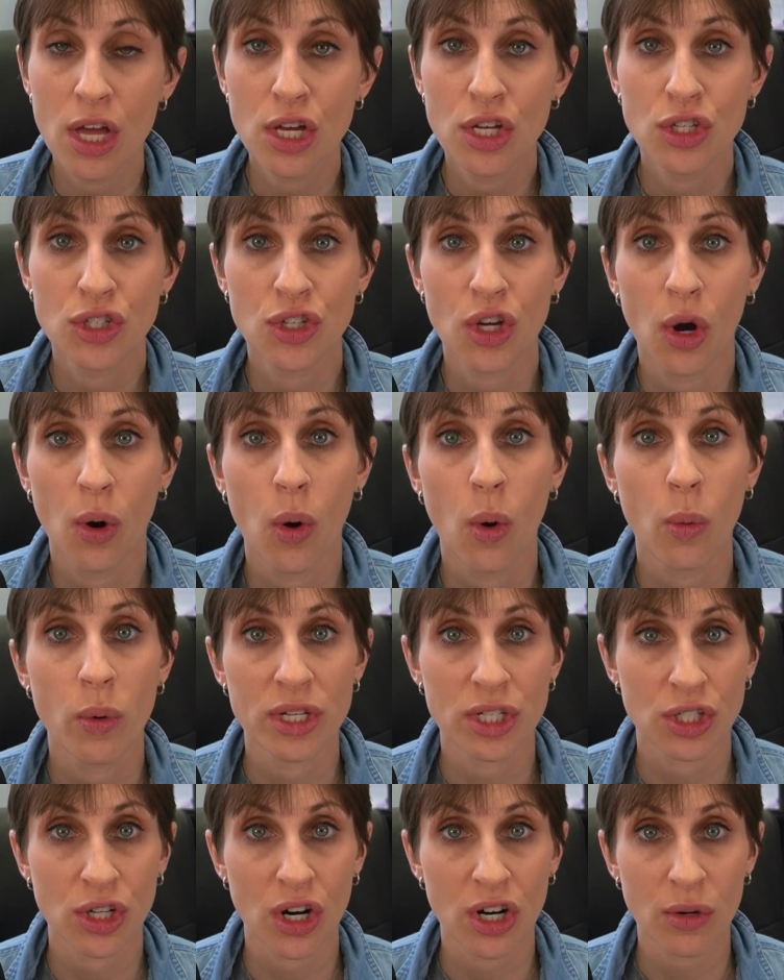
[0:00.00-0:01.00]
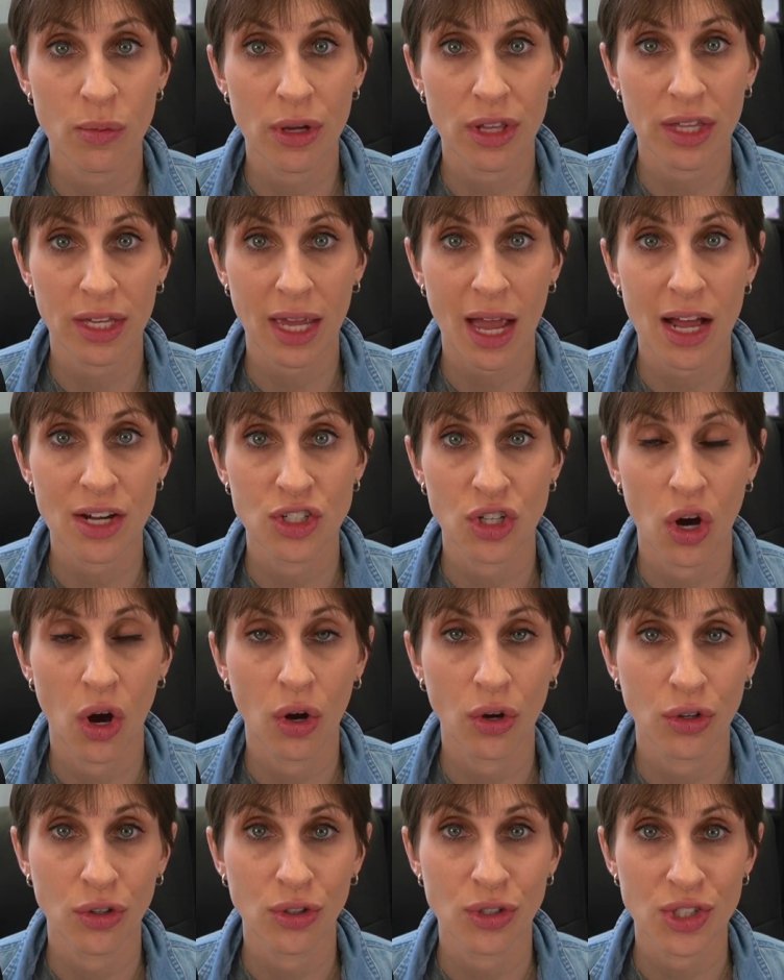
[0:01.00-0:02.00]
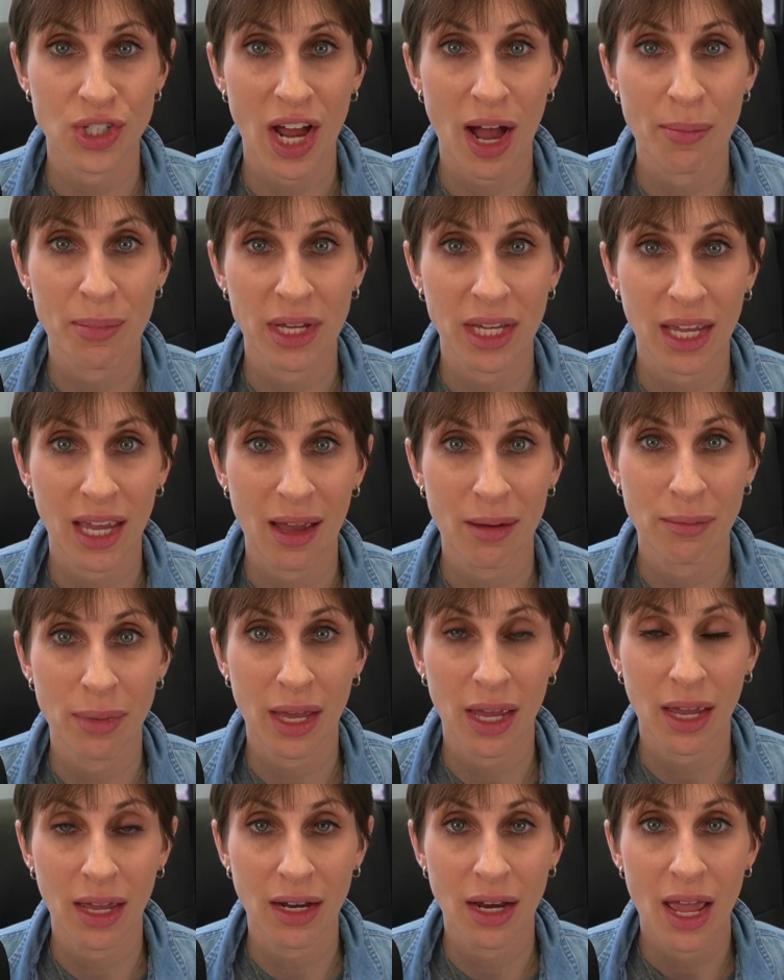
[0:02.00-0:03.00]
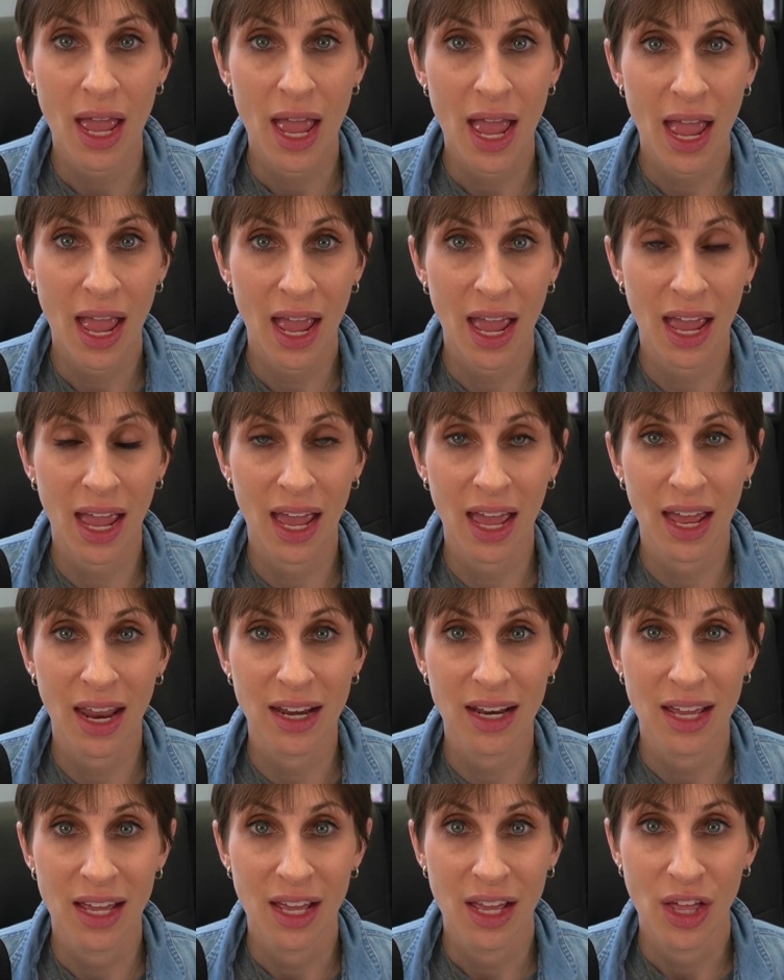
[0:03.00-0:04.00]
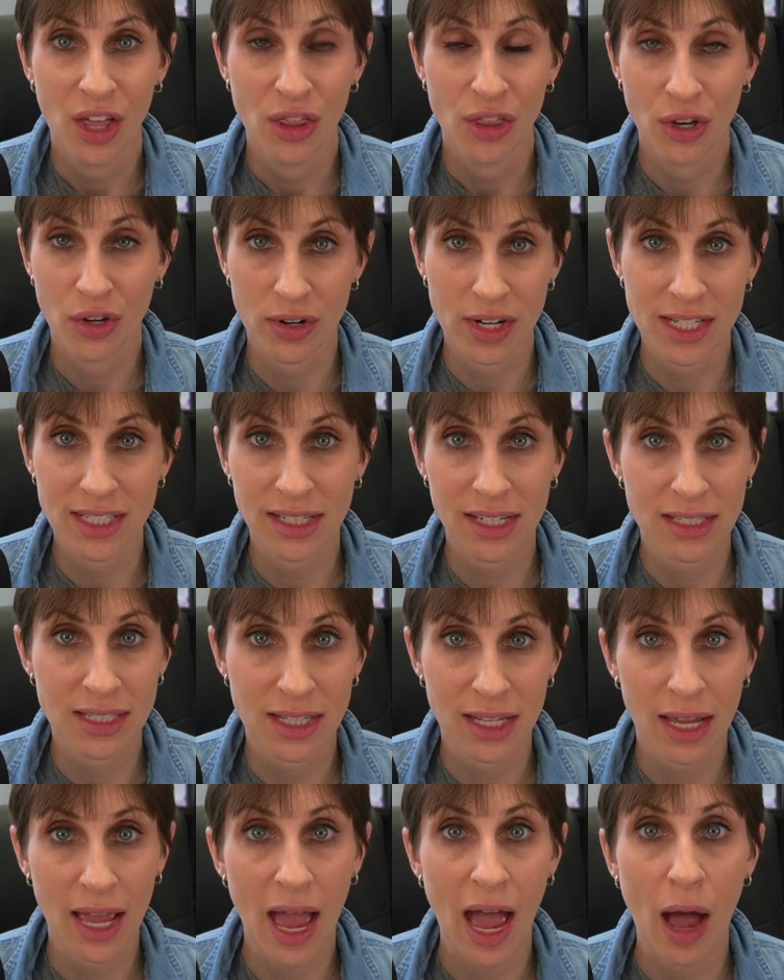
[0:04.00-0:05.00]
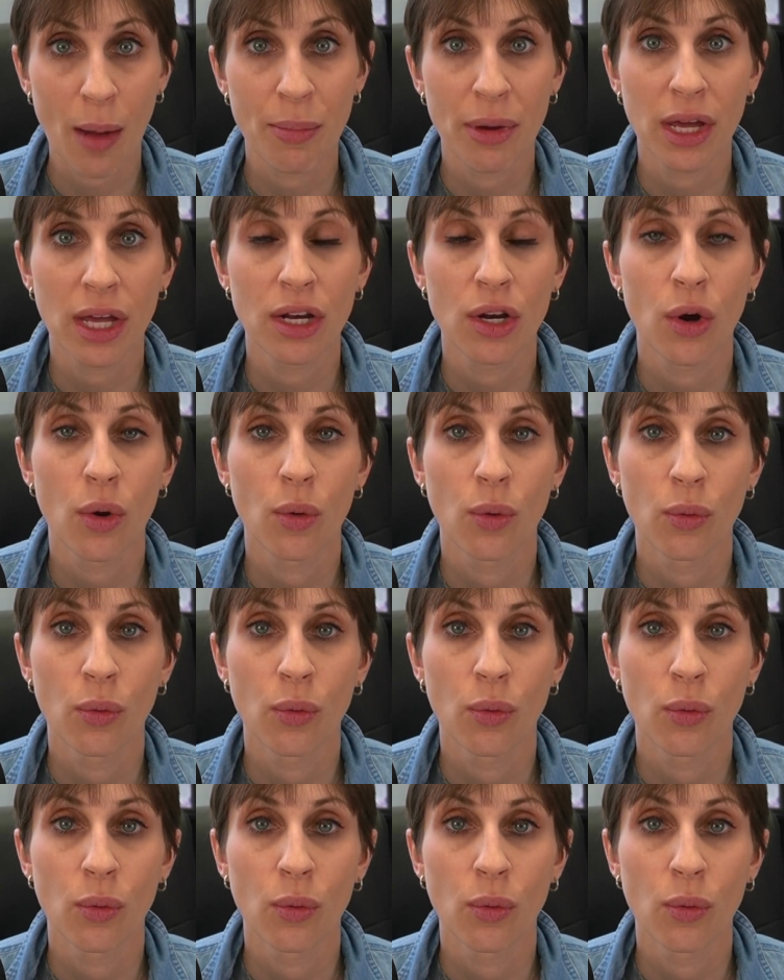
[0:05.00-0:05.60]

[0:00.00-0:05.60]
So we started with a catch-all Google Shopping campaign, and the craziest thing happened.